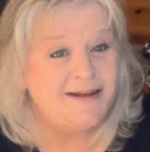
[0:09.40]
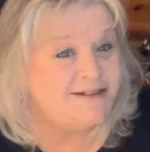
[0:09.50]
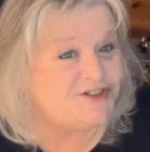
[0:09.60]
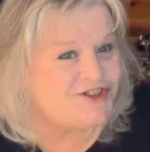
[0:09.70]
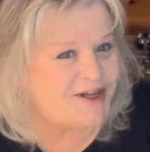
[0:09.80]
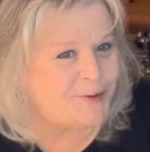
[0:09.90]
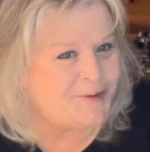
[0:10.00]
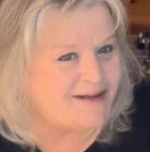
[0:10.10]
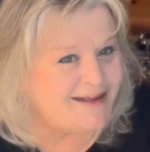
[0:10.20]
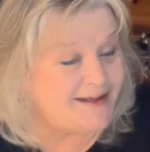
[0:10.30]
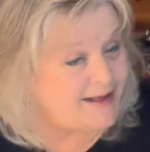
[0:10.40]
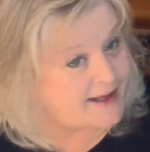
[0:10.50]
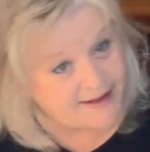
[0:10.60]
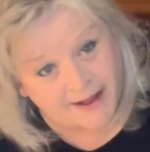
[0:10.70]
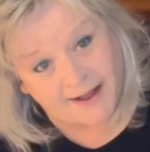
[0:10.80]
it's jwitty,
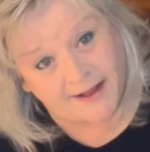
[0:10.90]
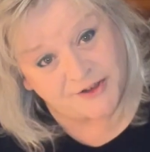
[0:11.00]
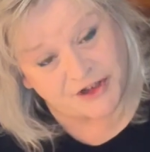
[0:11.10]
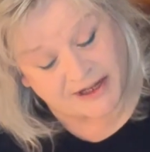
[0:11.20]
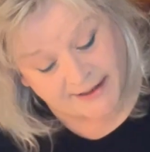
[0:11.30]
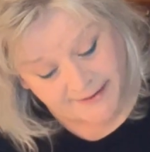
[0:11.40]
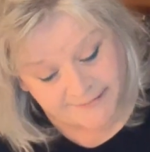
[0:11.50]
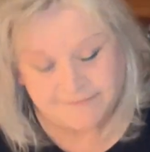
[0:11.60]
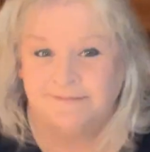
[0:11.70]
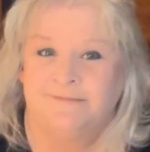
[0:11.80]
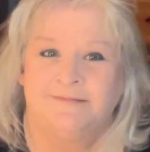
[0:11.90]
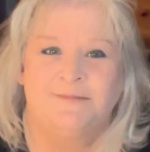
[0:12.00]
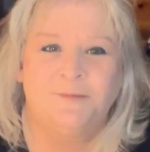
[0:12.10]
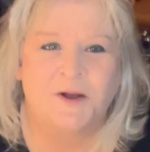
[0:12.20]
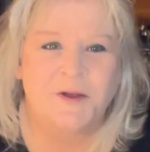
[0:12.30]
aka Janet.
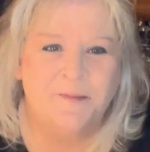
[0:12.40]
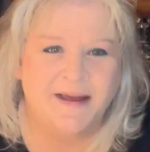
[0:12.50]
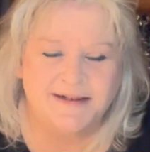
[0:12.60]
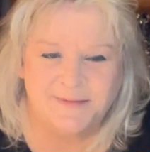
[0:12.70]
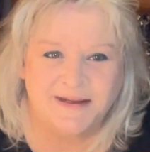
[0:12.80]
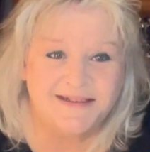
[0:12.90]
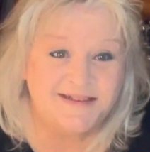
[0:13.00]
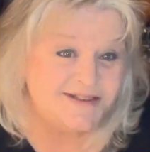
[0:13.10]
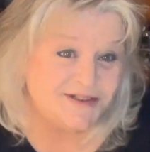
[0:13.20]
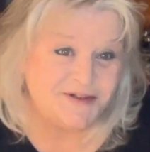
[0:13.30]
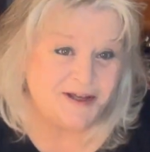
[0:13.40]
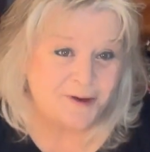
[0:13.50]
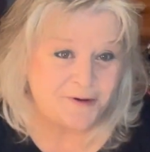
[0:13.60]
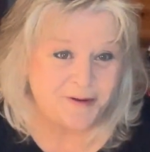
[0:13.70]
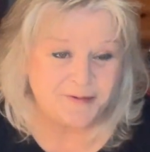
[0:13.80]
Welcome back to my
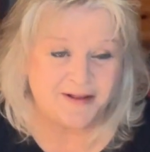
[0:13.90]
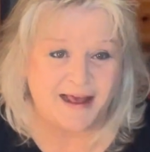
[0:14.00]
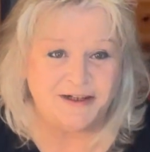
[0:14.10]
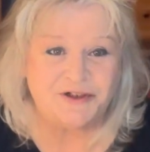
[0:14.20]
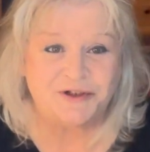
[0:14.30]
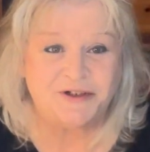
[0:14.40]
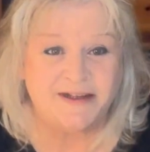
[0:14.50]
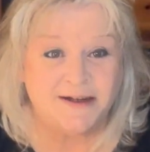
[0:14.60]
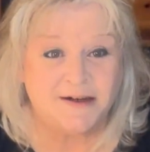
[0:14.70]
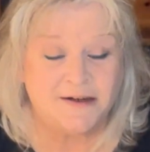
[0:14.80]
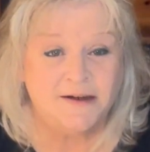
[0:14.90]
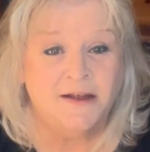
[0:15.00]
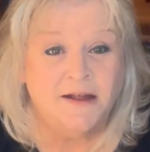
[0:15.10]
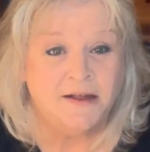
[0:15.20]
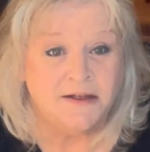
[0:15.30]
studio. I'm glad you're here.
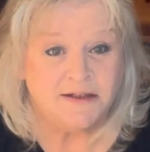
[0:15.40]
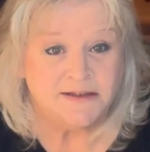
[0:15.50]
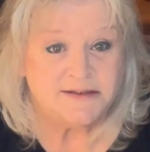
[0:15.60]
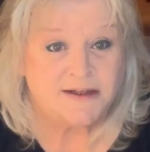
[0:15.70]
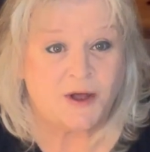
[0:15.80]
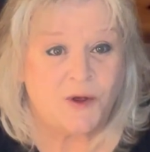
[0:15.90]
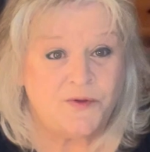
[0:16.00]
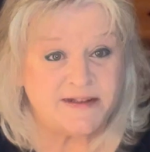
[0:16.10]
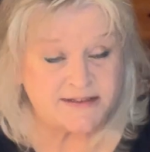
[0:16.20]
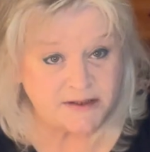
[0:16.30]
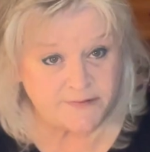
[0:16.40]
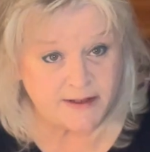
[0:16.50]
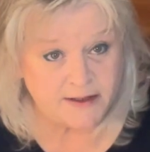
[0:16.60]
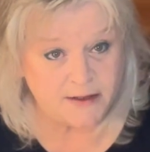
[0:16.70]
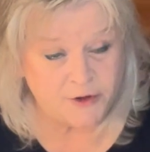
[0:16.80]
So this
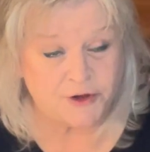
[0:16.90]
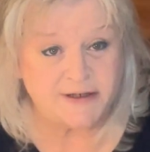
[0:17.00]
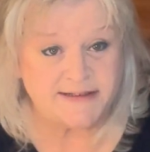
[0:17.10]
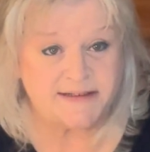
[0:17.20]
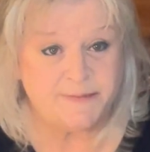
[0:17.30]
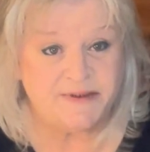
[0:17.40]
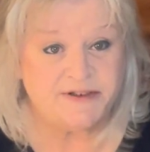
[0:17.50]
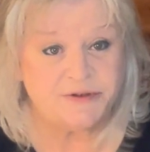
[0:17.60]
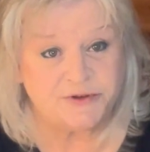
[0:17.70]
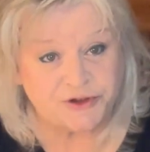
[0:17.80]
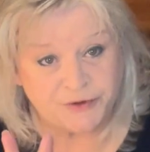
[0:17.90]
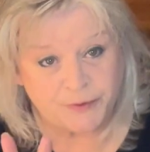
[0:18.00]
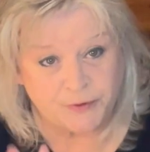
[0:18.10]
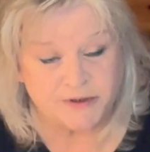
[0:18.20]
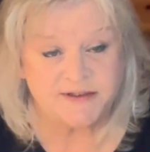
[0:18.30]
evening you're going to see me do two
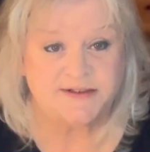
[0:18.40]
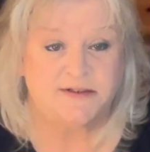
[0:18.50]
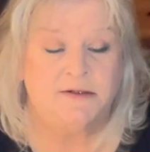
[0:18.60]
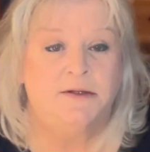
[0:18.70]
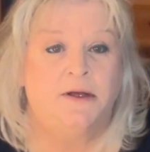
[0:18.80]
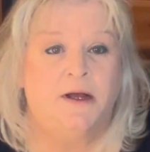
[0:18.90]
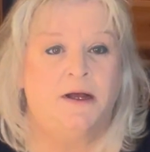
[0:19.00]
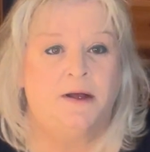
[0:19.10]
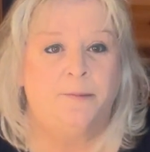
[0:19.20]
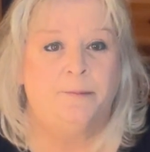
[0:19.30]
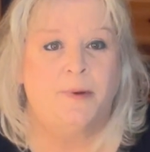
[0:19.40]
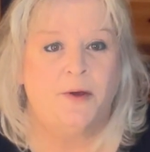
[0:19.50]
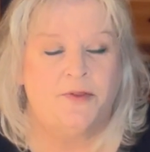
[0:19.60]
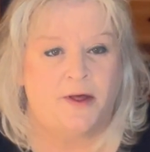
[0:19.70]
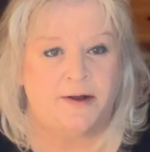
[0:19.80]
pours,
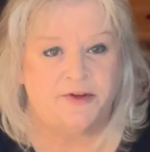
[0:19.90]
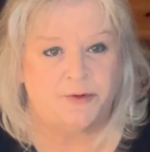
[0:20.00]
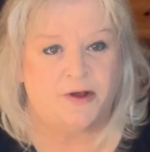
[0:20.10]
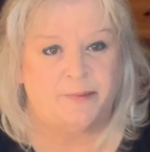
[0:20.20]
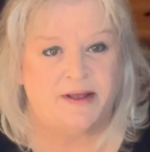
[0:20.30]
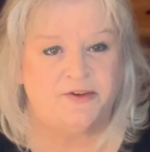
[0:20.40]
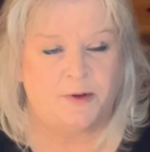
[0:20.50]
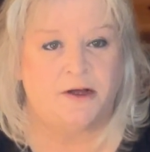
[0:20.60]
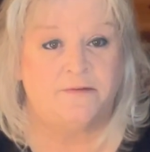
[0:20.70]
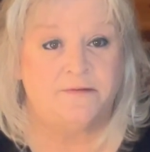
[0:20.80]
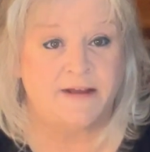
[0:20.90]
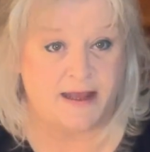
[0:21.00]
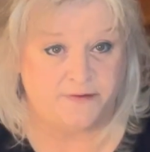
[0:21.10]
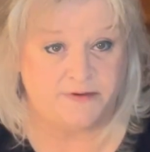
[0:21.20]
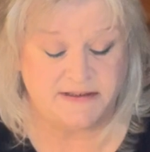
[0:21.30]
both on a 12 by 12
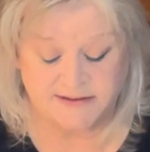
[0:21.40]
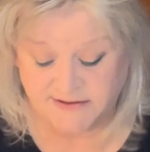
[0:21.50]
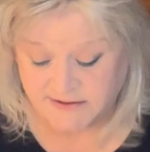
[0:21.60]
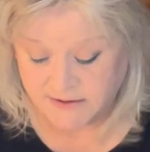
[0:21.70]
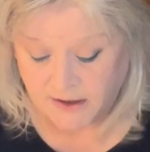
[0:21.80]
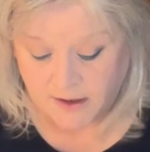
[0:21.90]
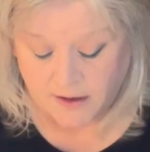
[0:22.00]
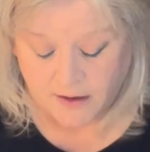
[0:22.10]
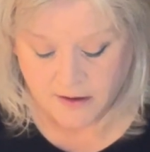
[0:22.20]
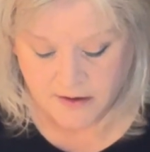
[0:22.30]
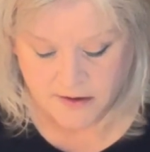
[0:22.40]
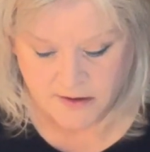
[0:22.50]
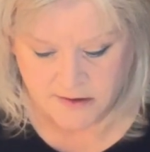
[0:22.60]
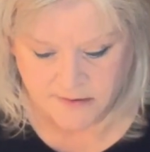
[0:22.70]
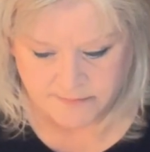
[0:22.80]
canvas.
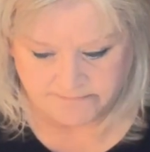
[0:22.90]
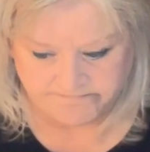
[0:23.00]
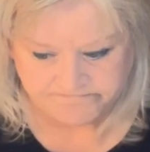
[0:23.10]
And